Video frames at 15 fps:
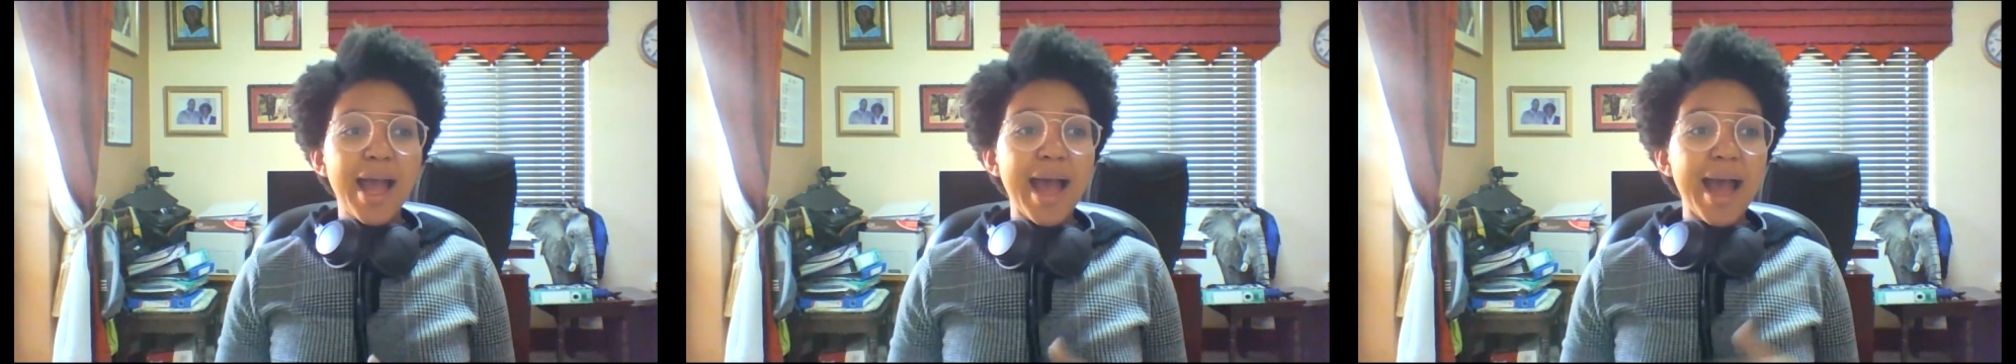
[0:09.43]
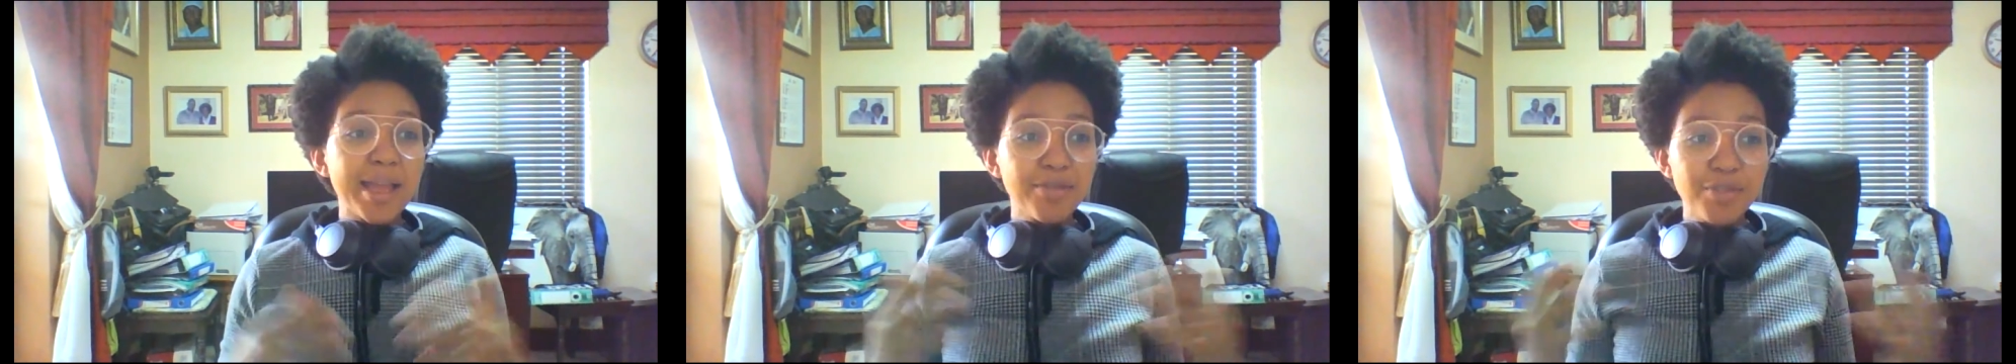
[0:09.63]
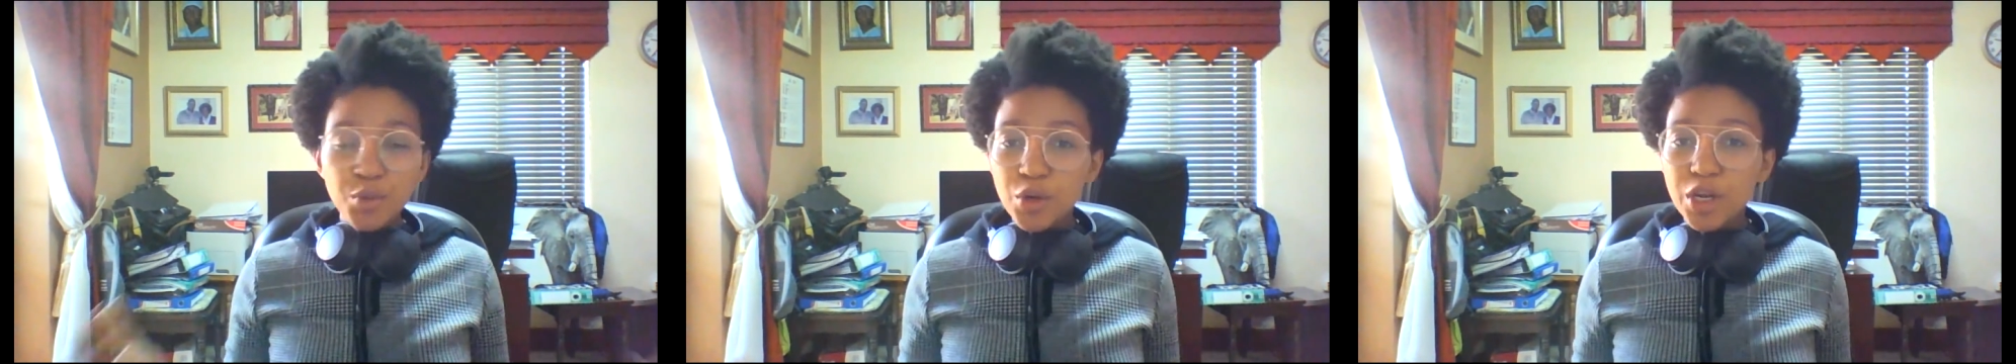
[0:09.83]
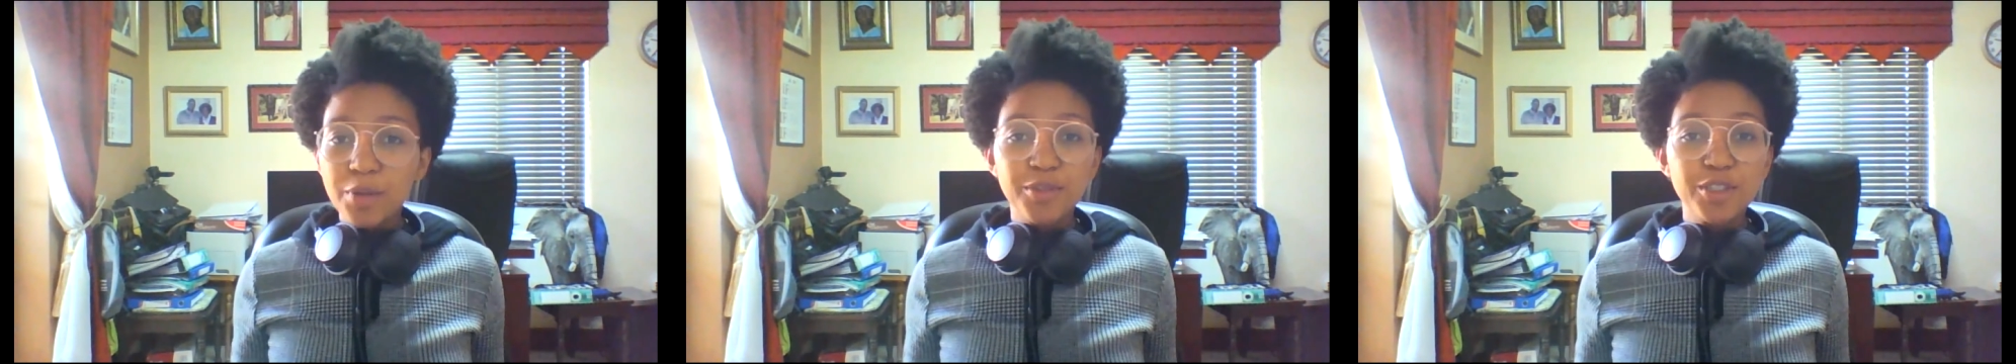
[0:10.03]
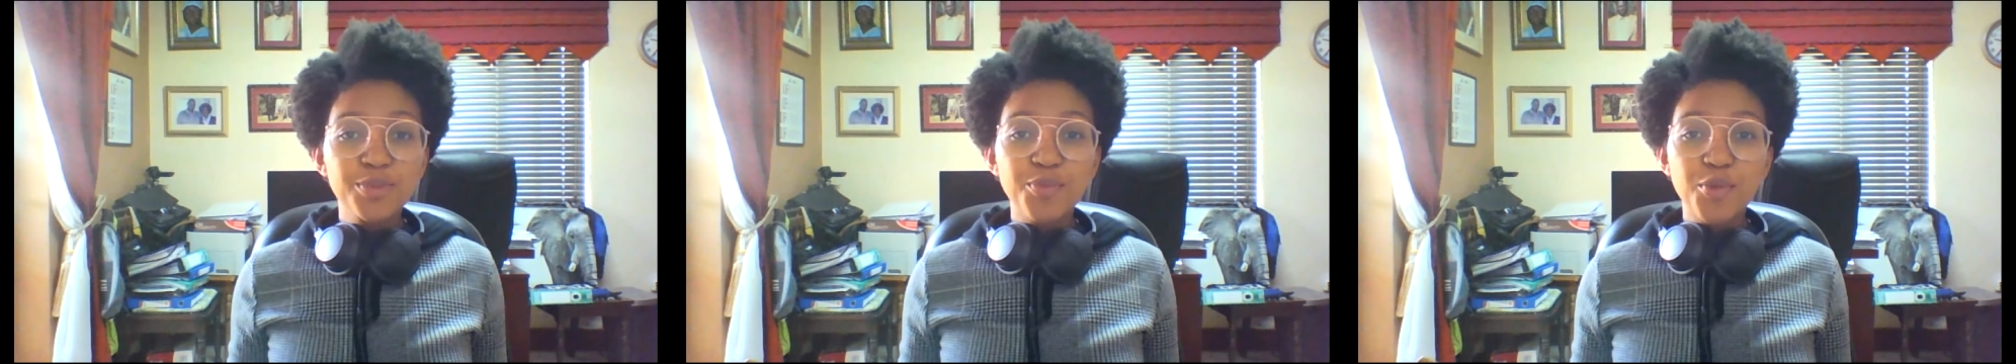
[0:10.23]
I even woke
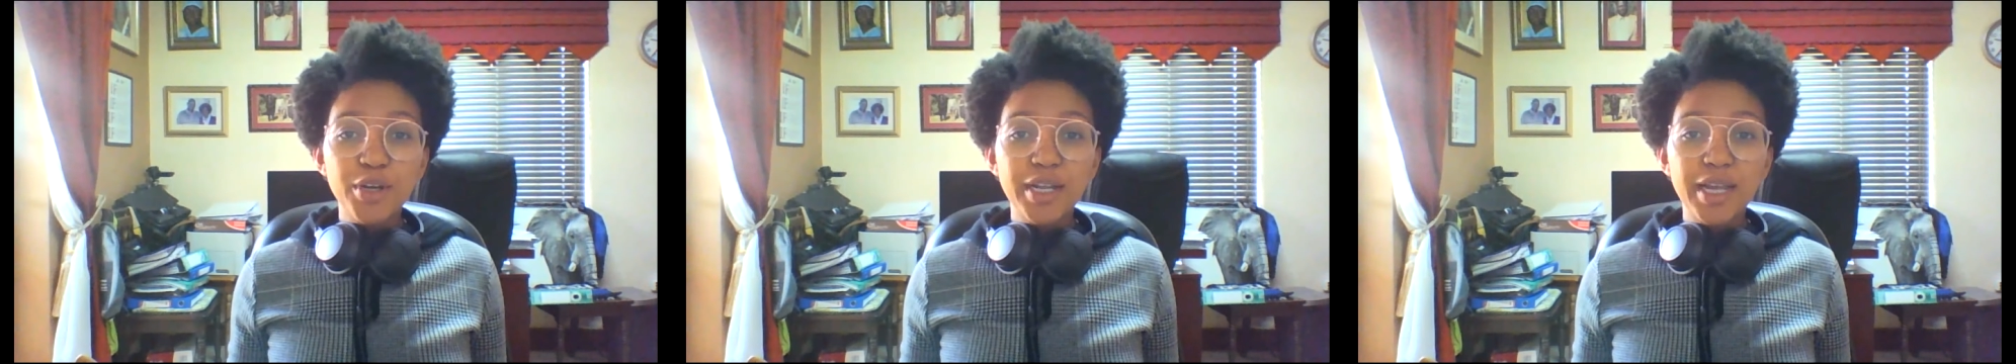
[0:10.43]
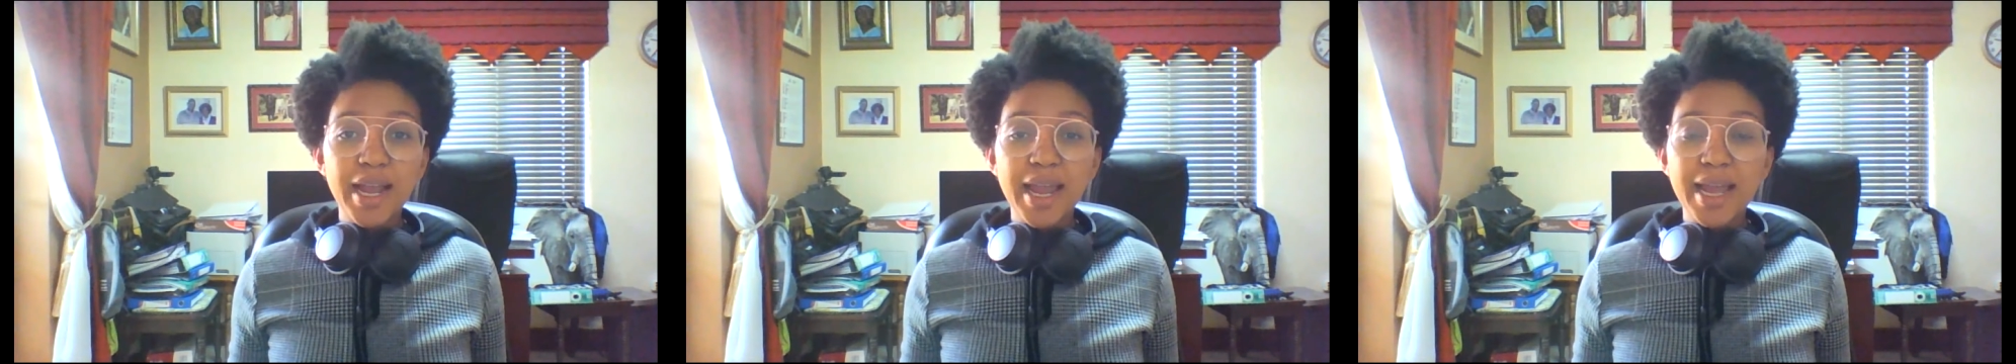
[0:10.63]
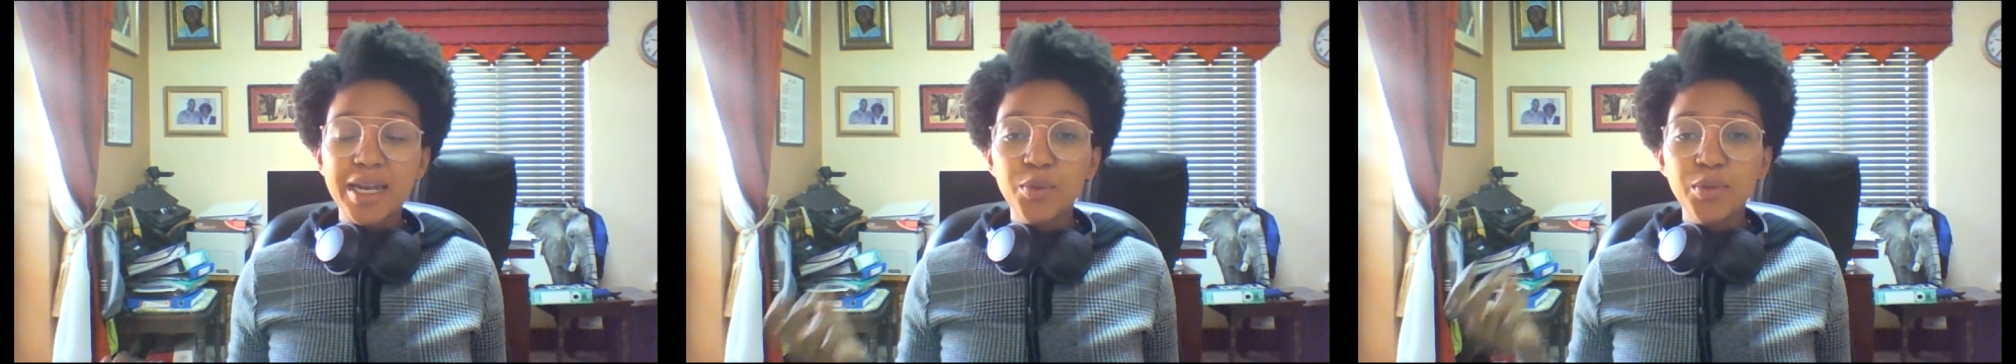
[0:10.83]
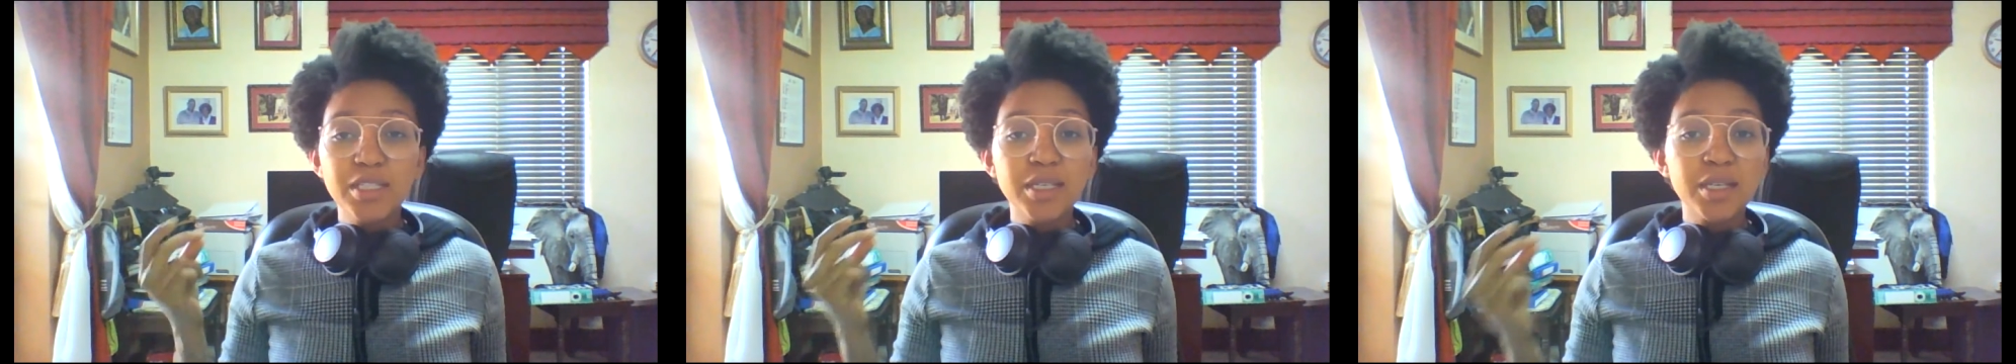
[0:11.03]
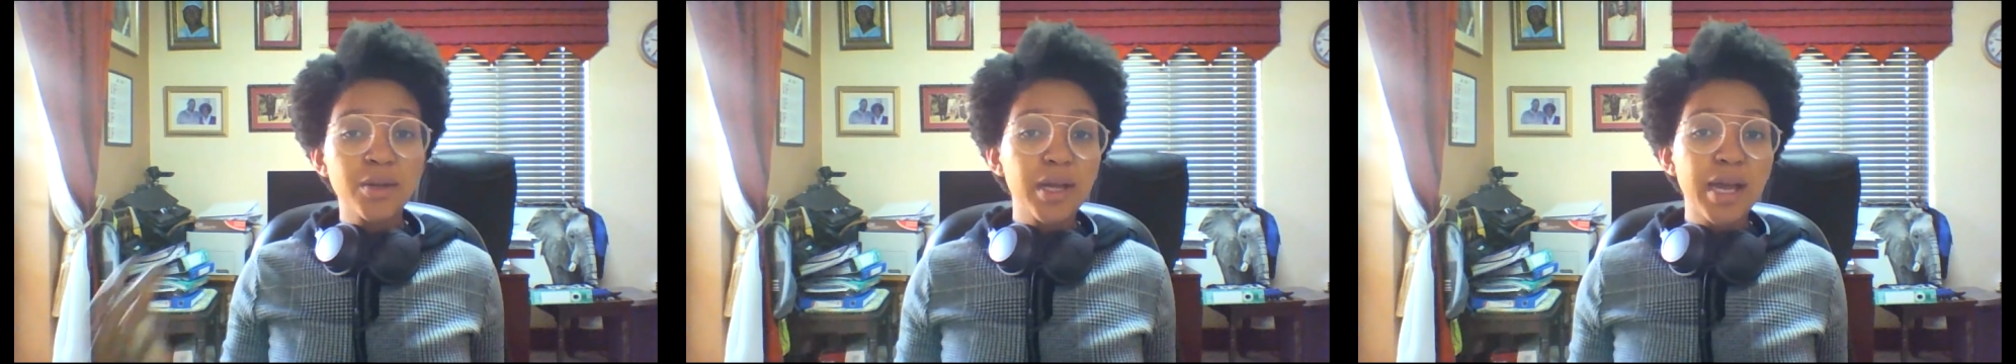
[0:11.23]
up this morning and it was
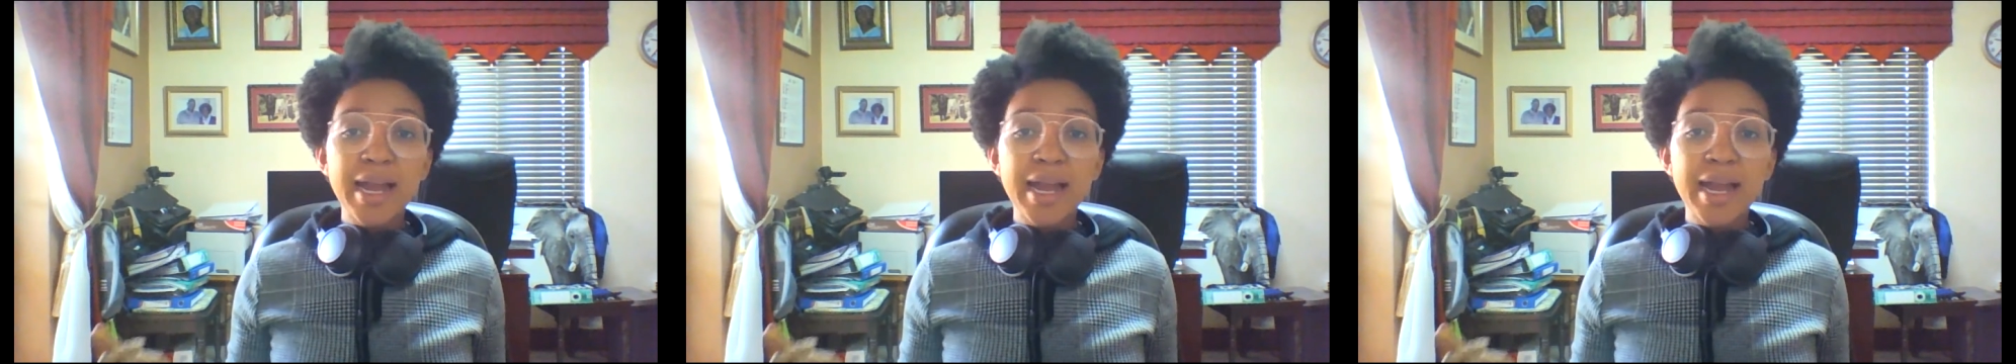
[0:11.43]
an